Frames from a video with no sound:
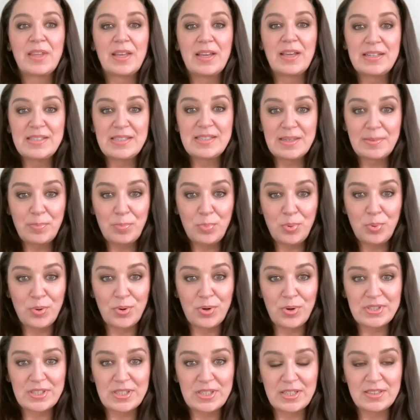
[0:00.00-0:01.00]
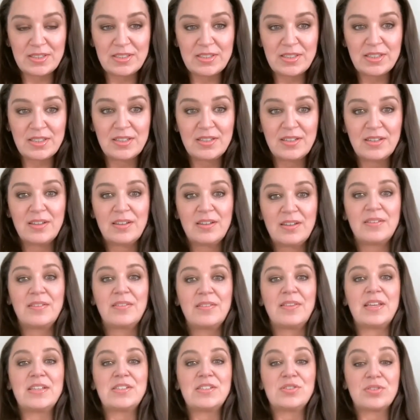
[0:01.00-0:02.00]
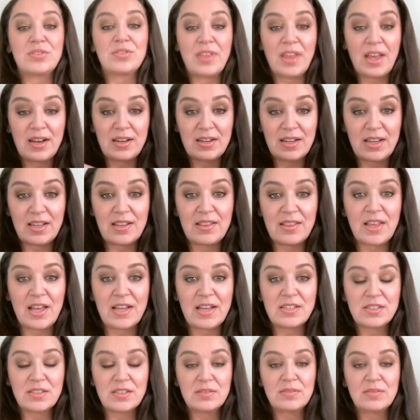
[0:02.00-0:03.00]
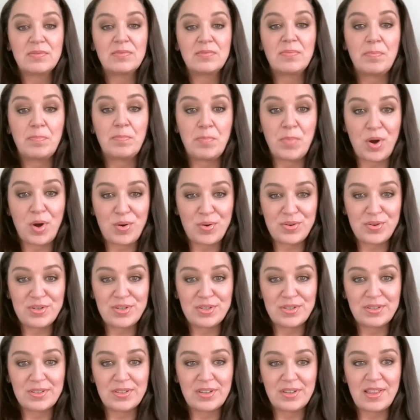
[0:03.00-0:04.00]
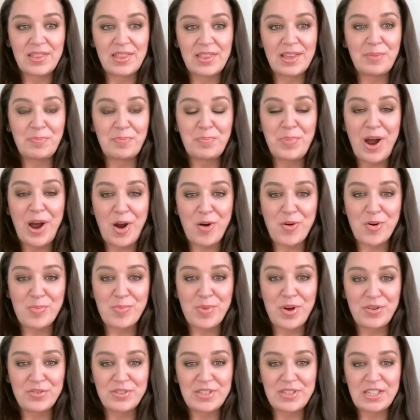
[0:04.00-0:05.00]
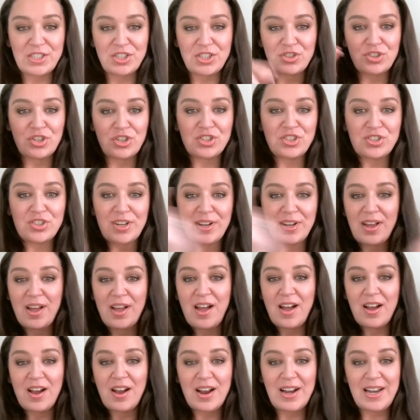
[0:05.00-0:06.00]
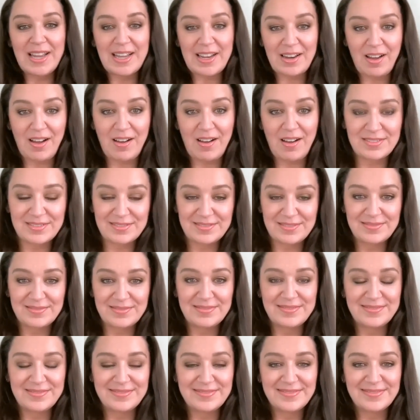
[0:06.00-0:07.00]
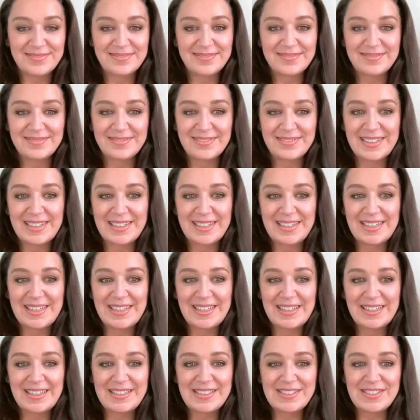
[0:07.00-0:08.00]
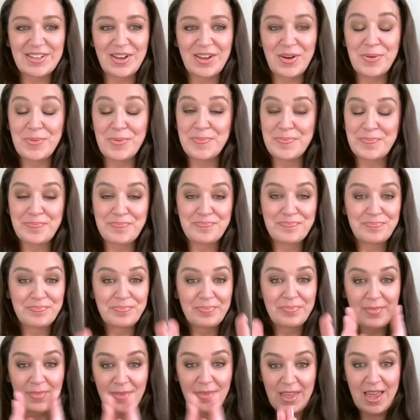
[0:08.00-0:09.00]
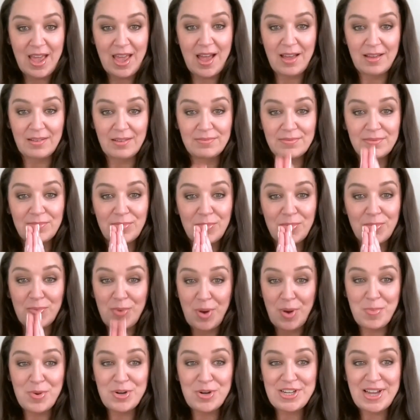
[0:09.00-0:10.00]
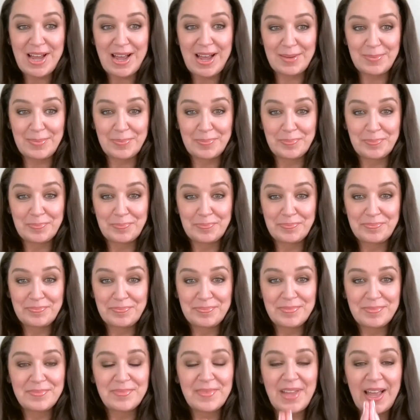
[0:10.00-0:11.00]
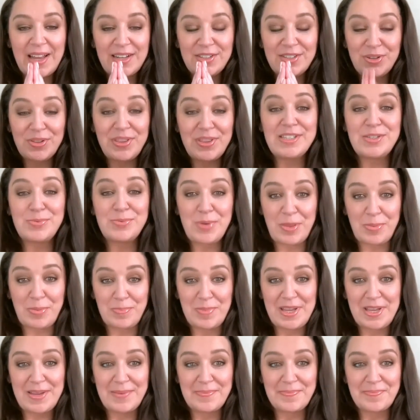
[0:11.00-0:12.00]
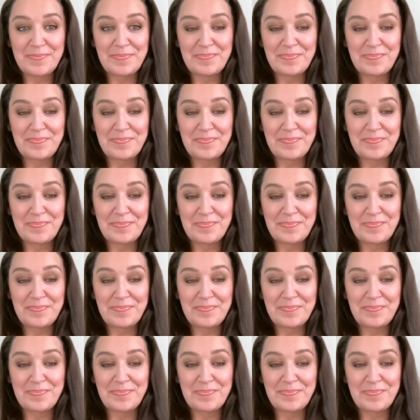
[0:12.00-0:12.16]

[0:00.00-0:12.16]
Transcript: it's important that you're then in that mode, in that power mode that you just click on. So yeah, one more time, and do this with me.